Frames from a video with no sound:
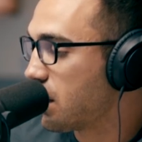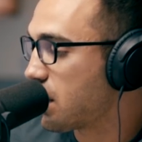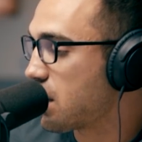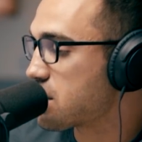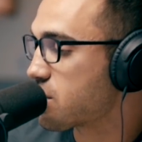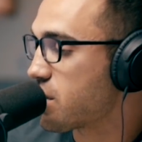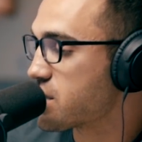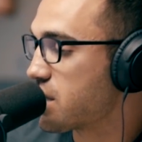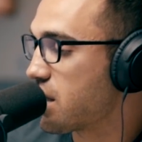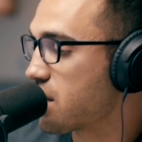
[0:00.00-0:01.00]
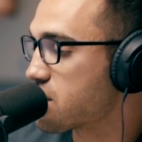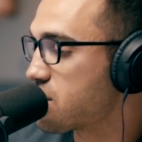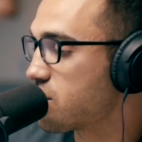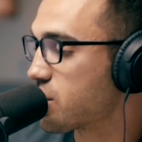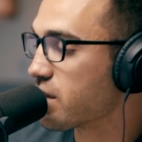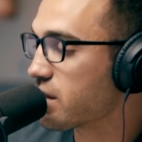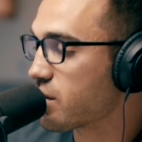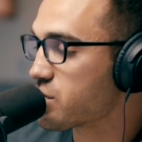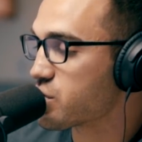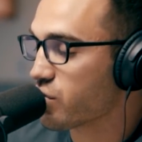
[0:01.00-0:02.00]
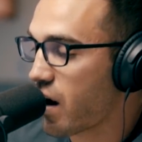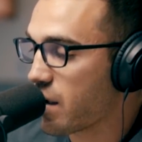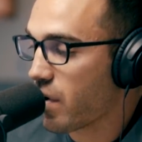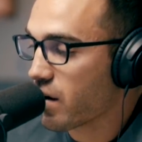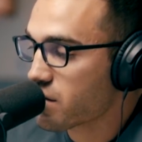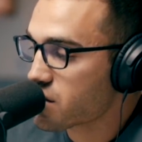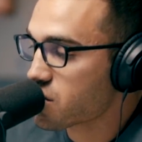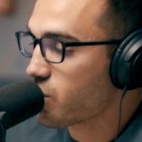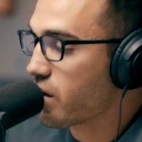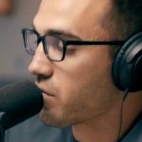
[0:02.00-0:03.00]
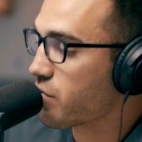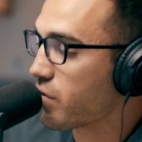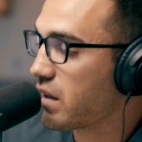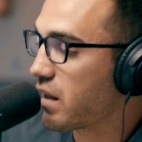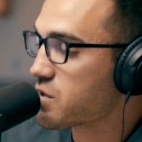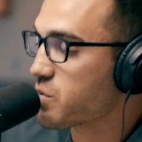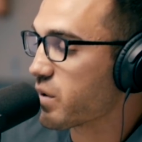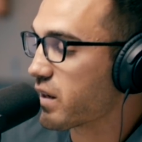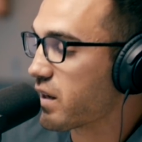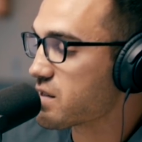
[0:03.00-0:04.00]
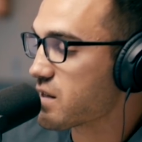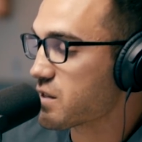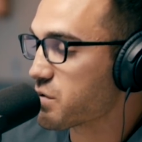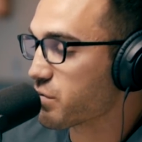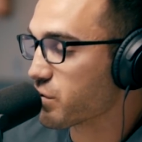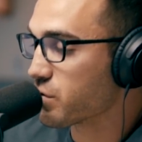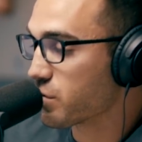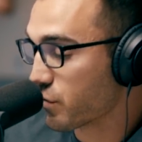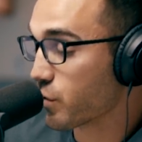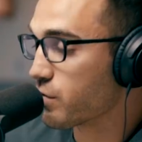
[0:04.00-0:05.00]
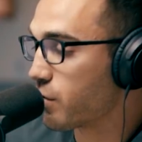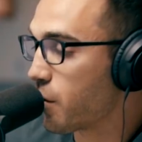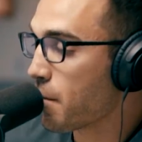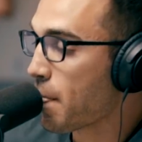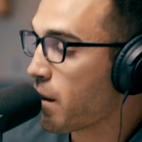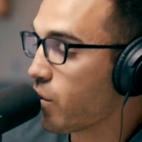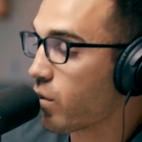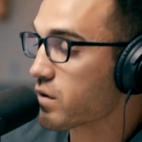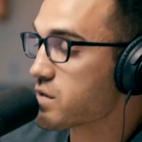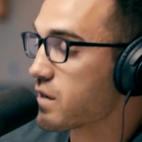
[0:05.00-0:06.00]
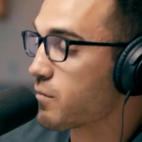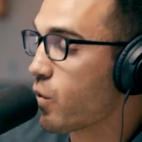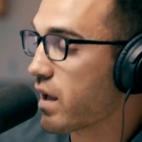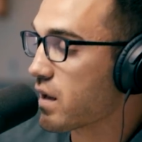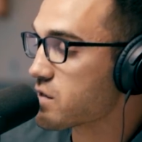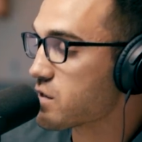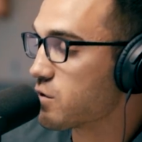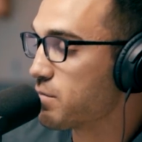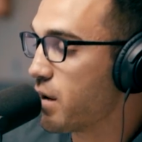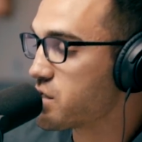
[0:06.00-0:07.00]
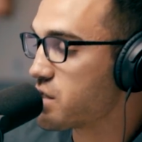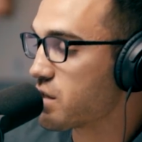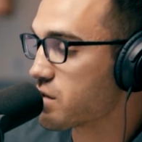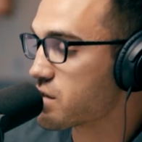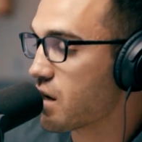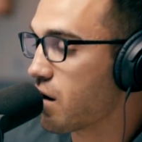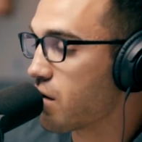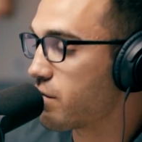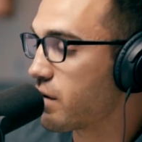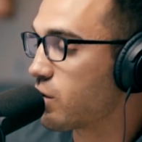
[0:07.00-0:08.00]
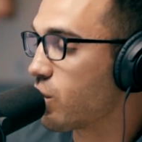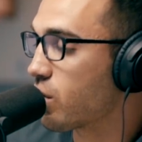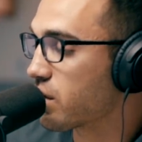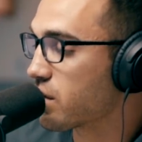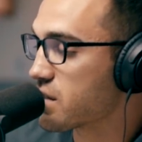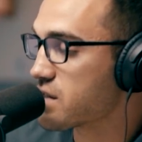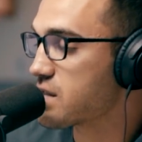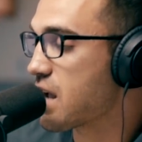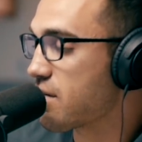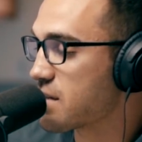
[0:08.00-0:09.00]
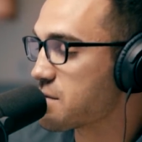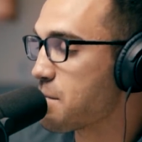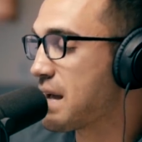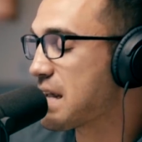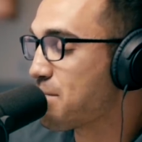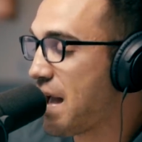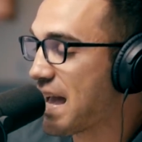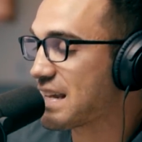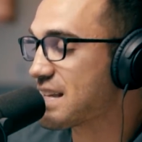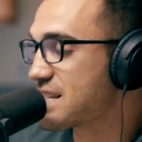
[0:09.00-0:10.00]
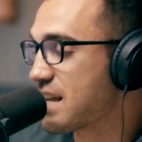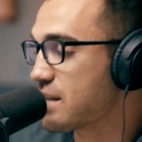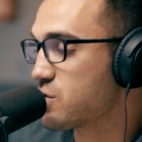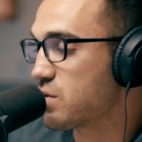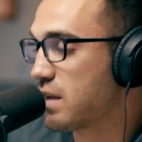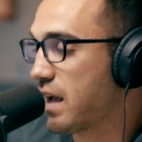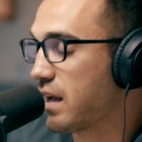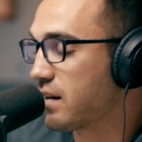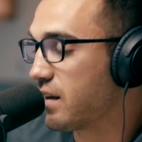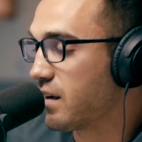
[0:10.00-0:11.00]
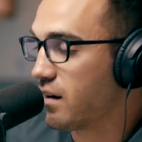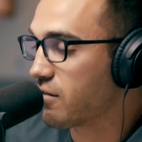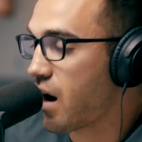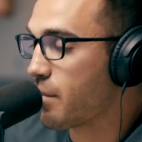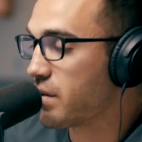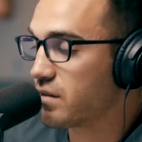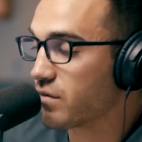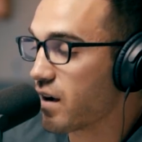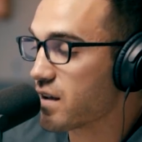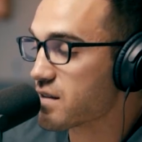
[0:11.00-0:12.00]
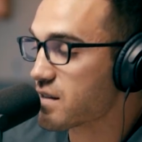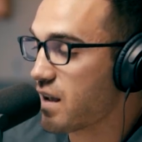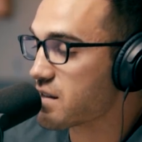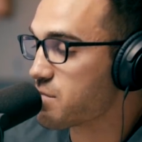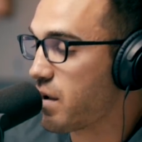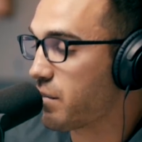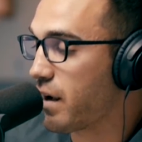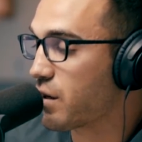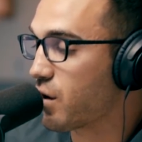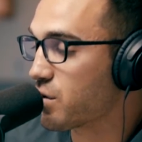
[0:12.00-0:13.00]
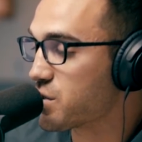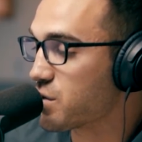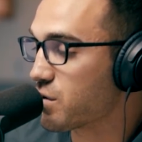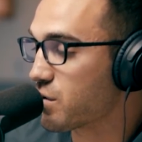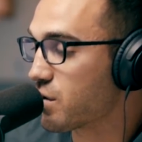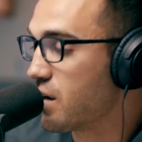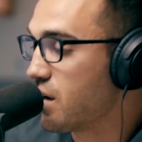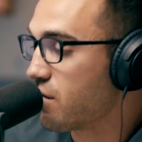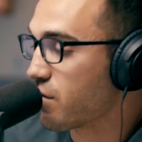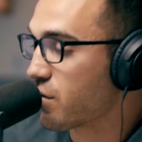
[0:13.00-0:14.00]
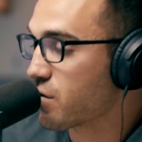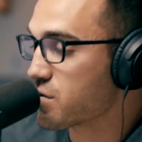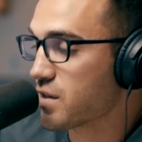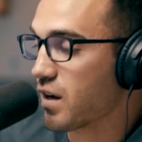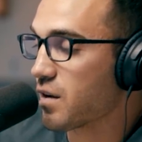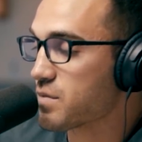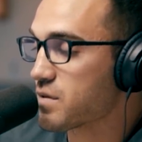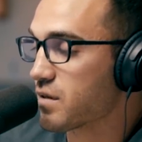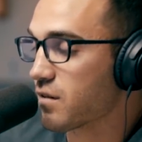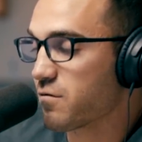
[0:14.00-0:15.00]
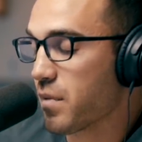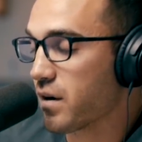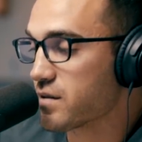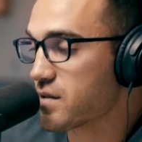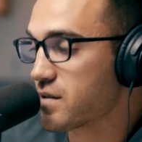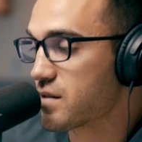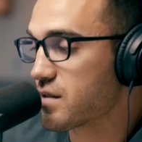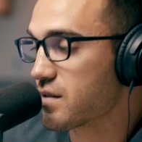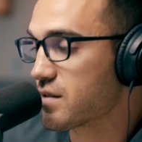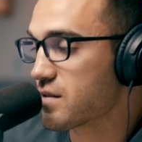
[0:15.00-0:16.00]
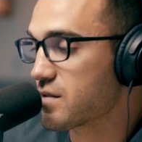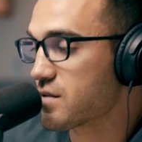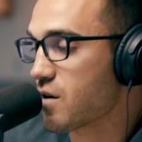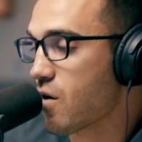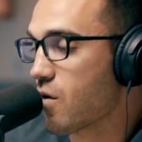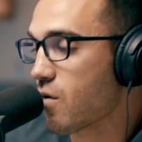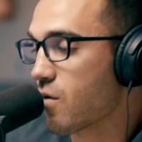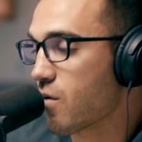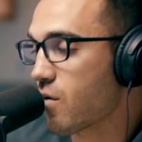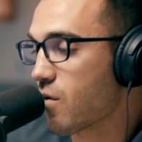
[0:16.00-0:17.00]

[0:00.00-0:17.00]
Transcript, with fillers: Uh, his question is During those dry months where freelance work isn't as fruitful, what are some ways you budget yourself in order to save as many pennies as you can? Ramen and rice has been my go to for those types of months. So,